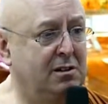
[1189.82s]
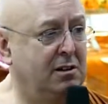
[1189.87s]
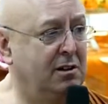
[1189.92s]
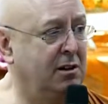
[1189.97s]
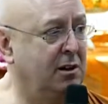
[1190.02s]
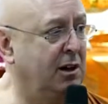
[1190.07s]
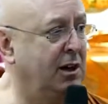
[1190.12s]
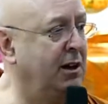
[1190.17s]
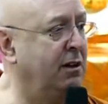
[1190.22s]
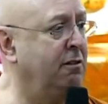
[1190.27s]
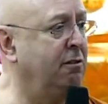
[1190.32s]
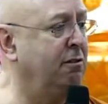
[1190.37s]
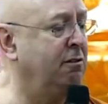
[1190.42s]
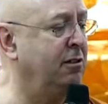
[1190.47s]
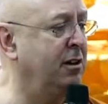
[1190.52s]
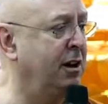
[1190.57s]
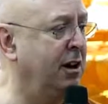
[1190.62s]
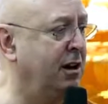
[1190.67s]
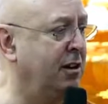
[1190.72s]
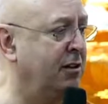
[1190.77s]

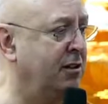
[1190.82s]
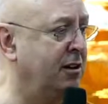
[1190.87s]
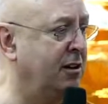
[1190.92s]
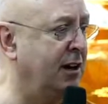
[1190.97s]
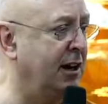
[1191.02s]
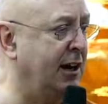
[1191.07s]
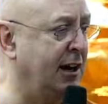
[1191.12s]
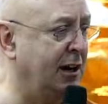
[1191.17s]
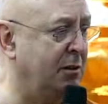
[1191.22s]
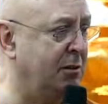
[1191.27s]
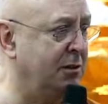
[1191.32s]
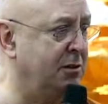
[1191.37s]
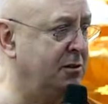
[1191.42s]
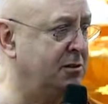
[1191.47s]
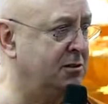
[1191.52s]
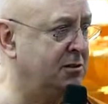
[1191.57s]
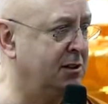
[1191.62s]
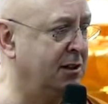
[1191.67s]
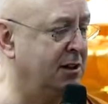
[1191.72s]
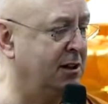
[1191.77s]
Every other hour you
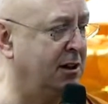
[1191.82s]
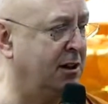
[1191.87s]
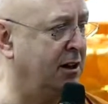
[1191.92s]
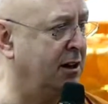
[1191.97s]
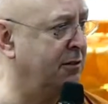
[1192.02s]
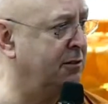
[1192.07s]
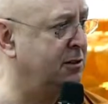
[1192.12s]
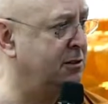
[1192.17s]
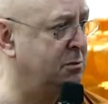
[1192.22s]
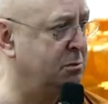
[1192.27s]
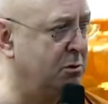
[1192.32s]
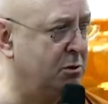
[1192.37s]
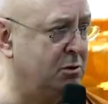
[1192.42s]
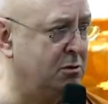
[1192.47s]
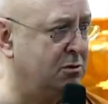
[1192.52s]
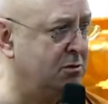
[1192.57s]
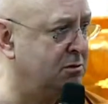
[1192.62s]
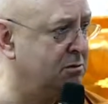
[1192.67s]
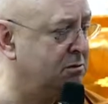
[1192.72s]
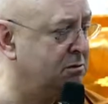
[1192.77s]
stay alive is
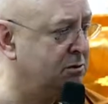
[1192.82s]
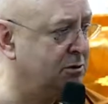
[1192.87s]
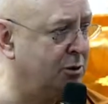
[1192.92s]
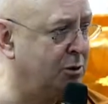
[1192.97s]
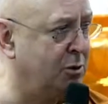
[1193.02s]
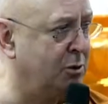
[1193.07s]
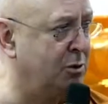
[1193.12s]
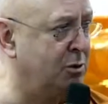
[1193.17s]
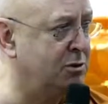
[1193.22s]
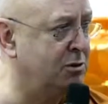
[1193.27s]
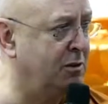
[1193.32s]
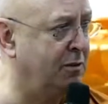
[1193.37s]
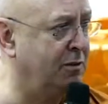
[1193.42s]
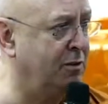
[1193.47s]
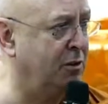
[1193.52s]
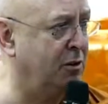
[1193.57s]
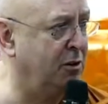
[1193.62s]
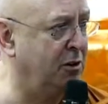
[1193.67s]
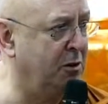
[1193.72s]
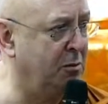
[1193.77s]
more torture
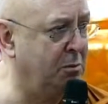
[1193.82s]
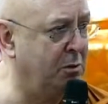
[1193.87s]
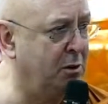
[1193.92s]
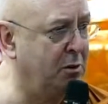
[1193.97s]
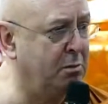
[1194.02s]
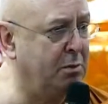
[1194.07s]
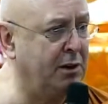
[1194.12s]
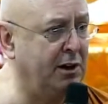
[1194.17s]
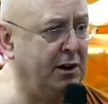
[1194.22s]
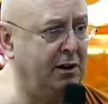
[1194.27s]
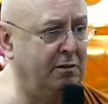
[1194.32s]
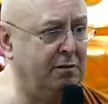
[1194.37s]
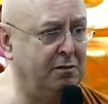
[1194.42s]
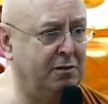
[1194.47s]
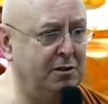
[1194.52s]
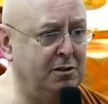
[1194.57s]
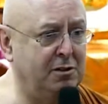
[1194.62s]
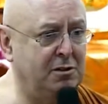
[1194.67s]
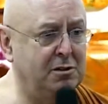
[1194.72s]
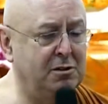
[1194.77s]
for you, more pain for
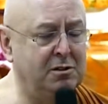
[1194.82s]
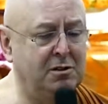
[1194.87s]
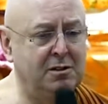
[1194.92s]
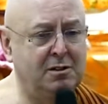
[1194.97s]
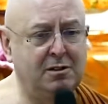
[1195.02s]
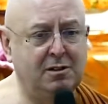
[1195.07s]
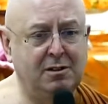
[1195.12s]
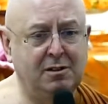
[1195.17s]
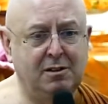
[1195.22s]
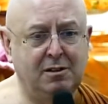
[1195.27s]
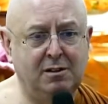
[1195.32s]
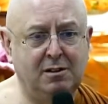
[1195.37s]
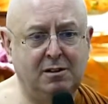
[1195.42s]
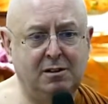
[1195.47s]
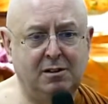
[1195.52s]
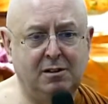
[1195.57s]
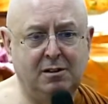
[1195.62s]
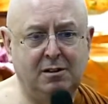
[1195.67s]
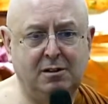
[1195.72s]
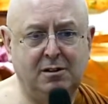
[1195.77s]
you.
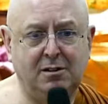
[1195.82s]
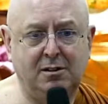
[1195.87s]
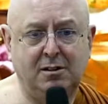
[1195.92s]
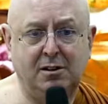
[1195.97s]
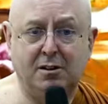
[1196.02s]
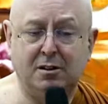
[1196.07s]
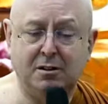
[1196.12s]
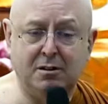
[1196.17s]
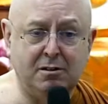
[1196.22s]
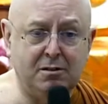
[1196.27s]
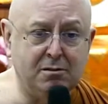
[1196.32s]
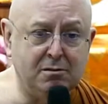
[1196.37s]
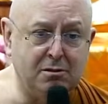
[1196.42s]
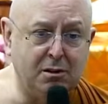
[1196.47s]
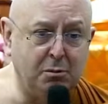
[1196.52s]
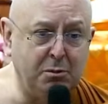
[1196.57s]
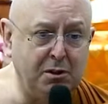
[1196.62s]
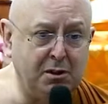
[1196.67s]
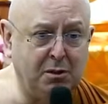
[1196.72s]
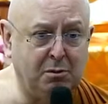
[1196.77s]
And
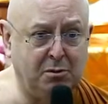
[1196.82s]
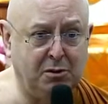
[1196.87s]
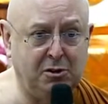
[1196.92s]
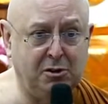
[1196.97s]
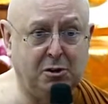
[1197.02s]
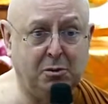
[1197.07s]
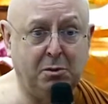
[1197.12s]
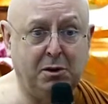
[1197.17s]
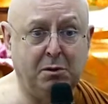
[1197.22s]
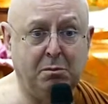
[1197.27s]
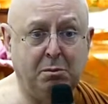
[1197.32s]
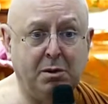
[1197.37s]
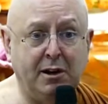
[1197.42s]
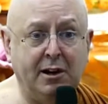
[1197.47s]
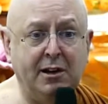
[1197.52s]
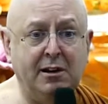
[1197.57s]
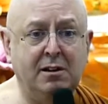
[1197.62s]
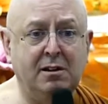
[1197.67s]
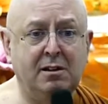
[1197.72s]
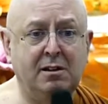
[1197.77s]
we don't want you to be in
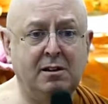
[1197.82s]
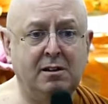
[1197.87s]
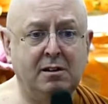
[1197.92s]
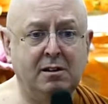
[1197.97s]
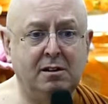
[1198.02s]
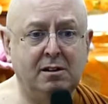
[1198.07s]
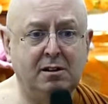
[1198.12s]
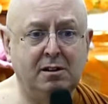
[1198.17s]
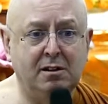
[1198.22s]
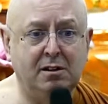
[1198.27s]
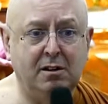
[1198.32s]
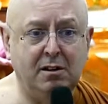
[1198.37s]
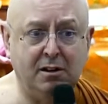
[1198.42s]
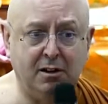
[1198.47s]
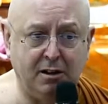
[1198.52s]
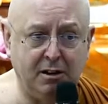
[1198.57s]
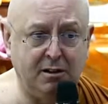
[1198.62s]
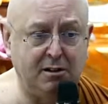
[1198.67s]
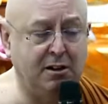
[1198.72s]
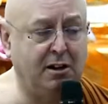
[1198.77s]
pain. You're
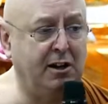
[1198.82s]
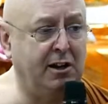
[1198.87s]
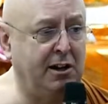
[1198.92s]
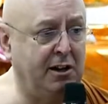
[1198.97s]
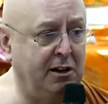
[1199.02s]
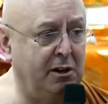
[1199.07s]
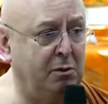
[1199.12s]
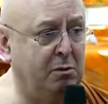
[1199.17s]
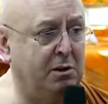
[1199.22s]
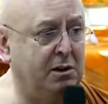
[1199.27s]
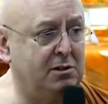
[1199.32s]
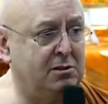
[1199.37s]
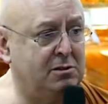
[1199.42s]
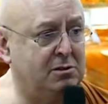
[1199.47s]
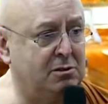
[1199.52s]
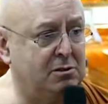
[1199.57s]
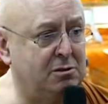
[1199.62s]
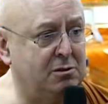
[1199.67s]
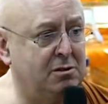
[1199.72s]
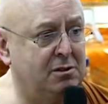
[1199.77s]
going to die anyway
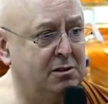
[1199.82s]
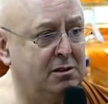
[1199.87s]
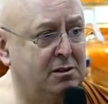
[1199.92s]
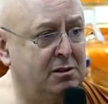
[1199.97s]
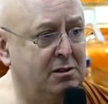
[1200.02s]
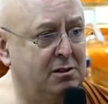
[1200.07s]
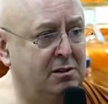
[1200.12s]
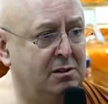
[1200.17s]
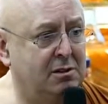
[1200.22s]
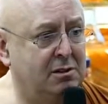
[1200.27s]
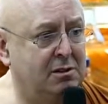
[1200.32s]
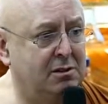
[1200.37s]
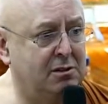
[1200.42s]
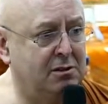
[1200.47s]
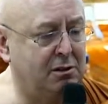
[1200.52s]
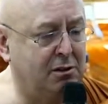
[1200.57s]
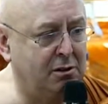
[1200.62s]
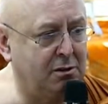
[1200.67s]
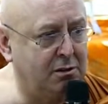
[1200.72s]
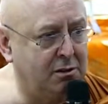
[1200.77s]
soon.
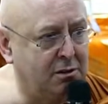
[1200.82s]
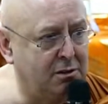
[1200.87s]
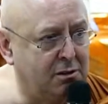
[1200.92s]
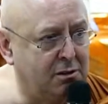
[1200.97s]
So